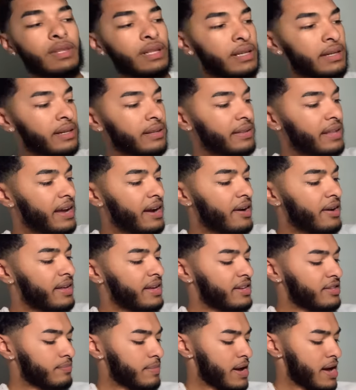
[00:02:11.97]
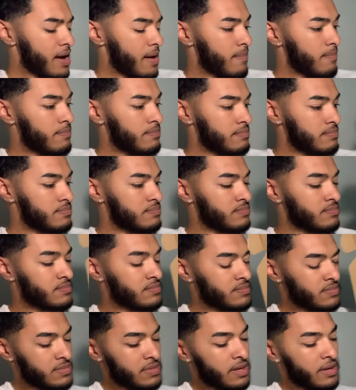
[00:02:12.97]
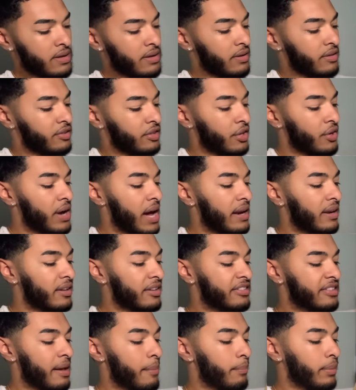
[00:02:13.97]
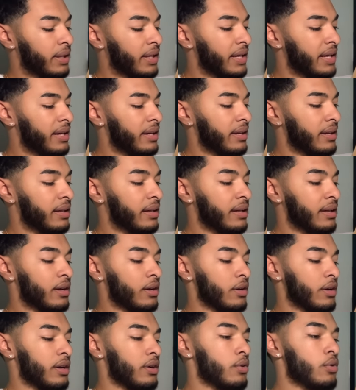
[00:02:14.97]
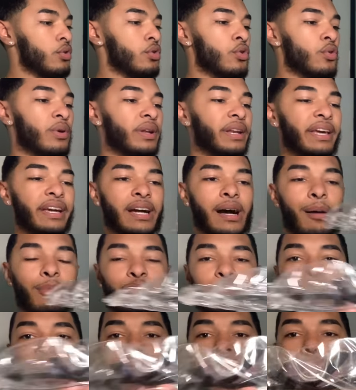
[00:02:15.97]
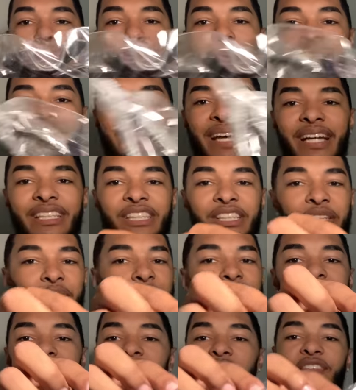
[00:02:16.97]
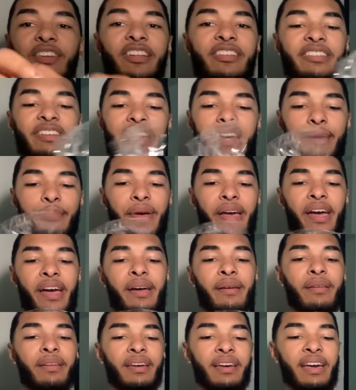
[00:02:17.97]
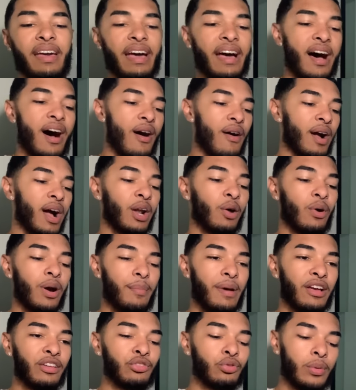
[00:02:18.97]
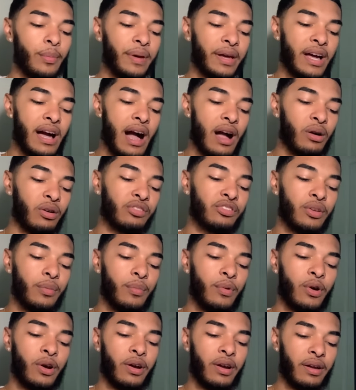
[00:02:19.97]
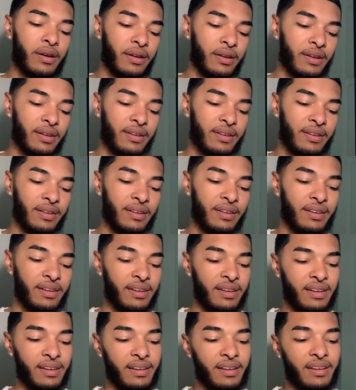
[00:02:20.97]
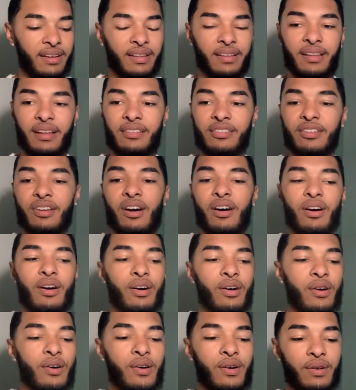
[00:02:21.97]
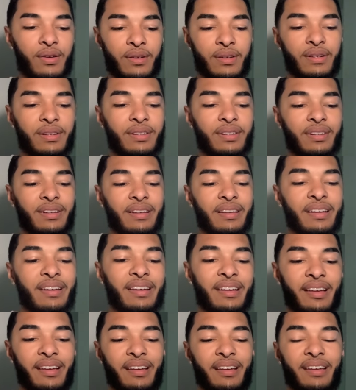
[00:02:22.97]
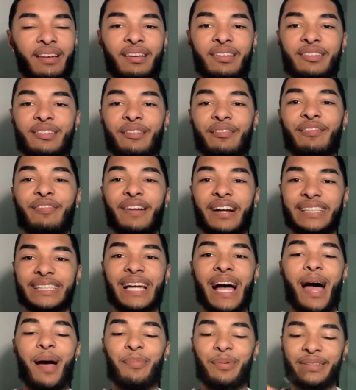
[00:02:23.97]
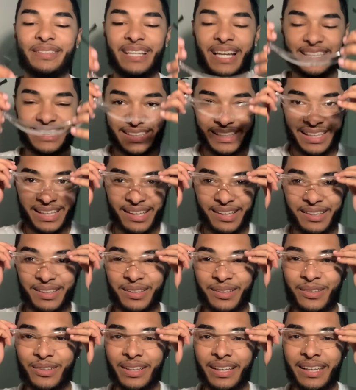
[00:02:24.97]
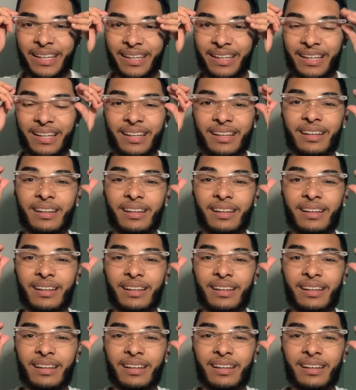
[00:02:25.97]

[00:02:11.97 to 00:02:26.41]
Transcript: And there it is, man. So you gotta assemble it. Ooh, when it comes with eye protection, we love to see it, man. I don't gotta wear my swimming goggles no more. Let's go. Some fresh eye protection included.